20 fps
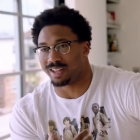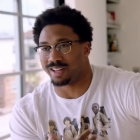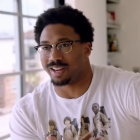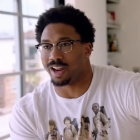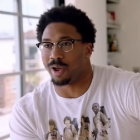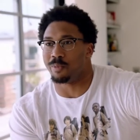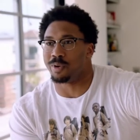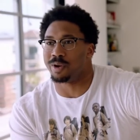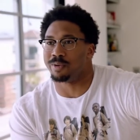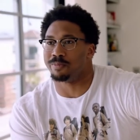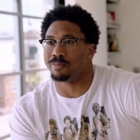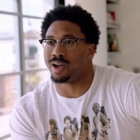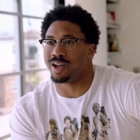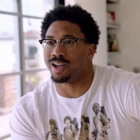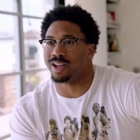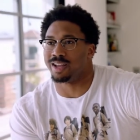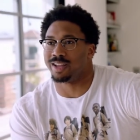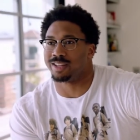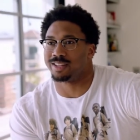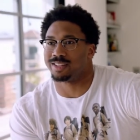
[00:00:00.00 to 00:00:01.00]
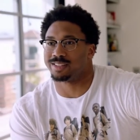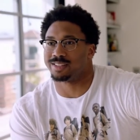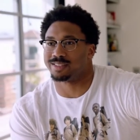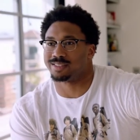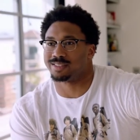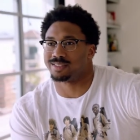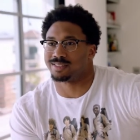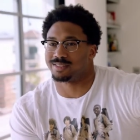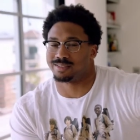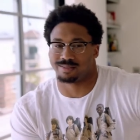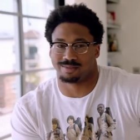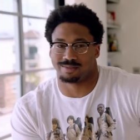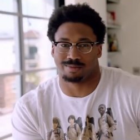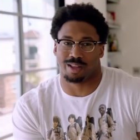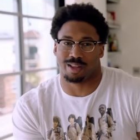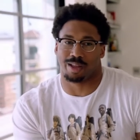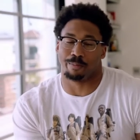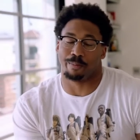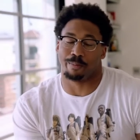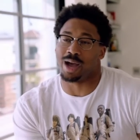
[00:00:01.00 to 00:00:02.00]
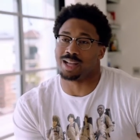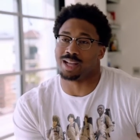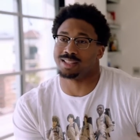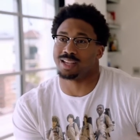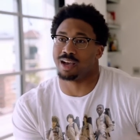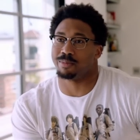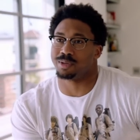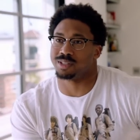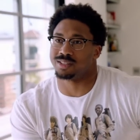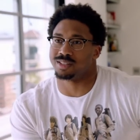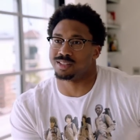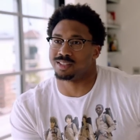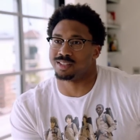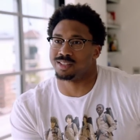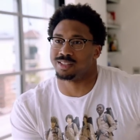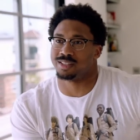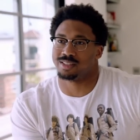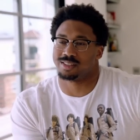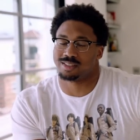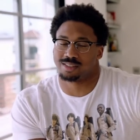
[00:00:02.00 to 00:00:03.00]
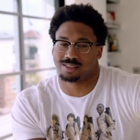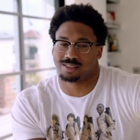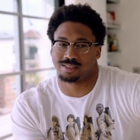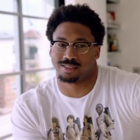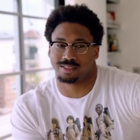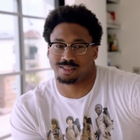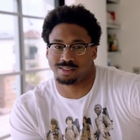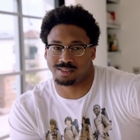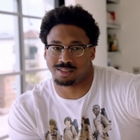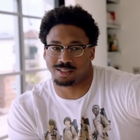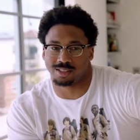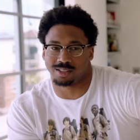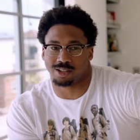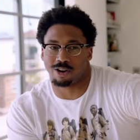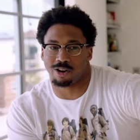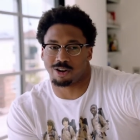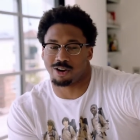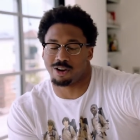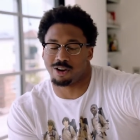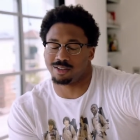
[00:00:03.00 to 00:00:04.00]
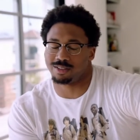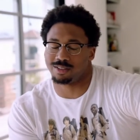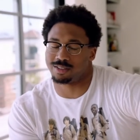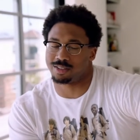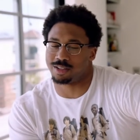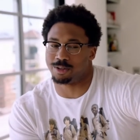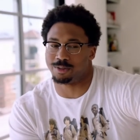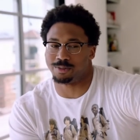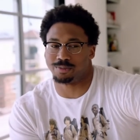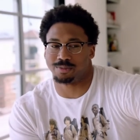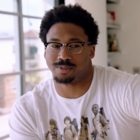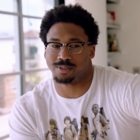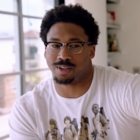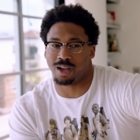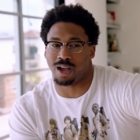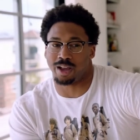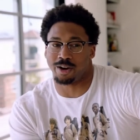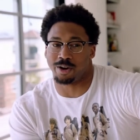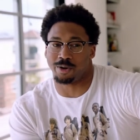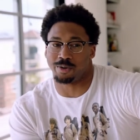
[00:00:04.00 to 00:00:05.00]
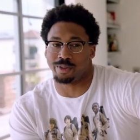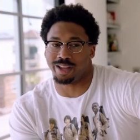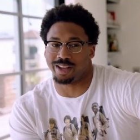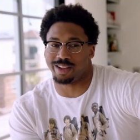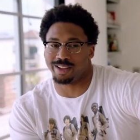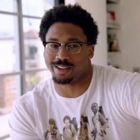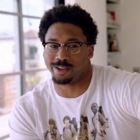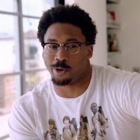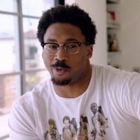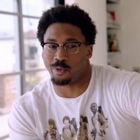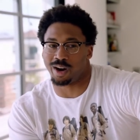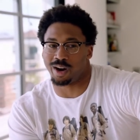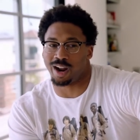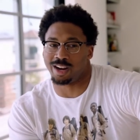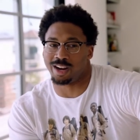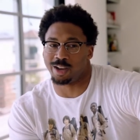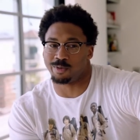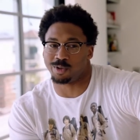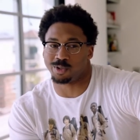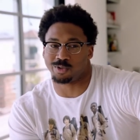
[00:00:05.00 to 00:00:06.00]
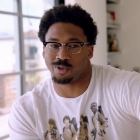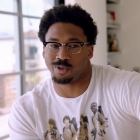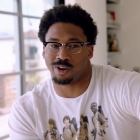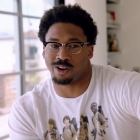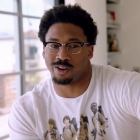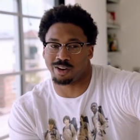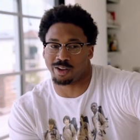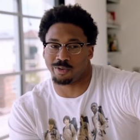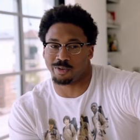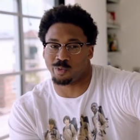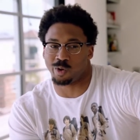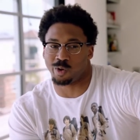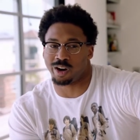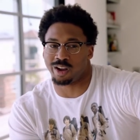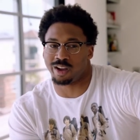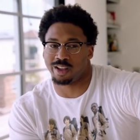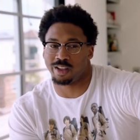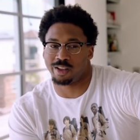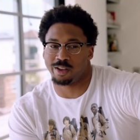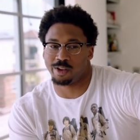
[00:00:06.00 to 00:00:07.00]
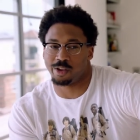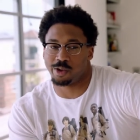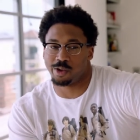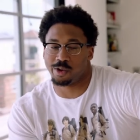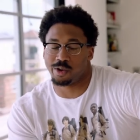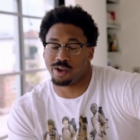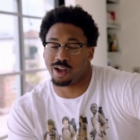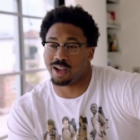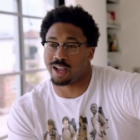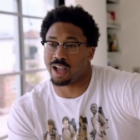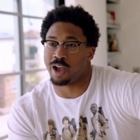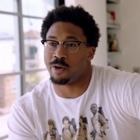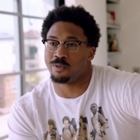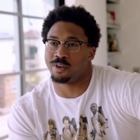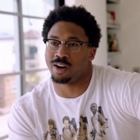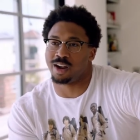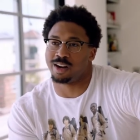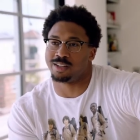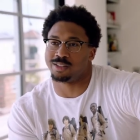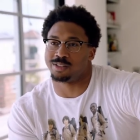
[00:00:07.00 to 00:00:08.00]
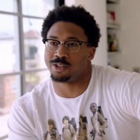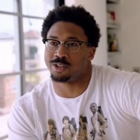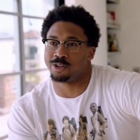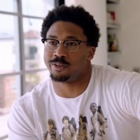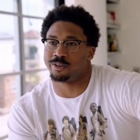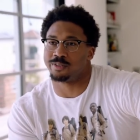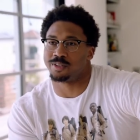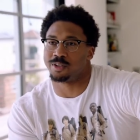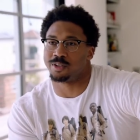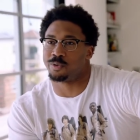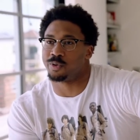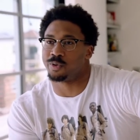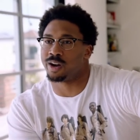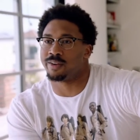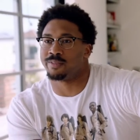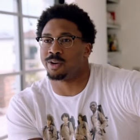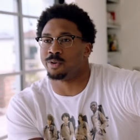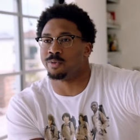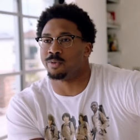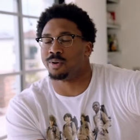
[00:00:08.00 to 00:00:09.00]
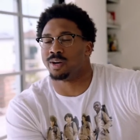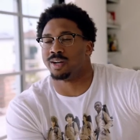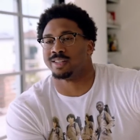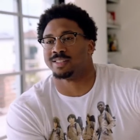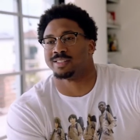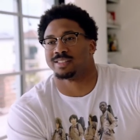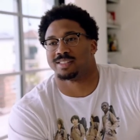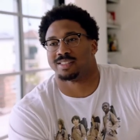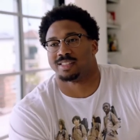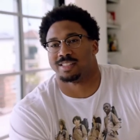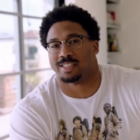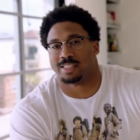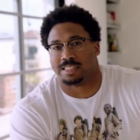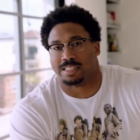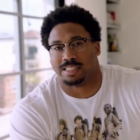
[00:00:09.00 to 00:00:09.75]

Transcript: and that wasn't my not my topic to to talk on. So I know that know what I did was wrong and what I I got what I deserved and whatever it was.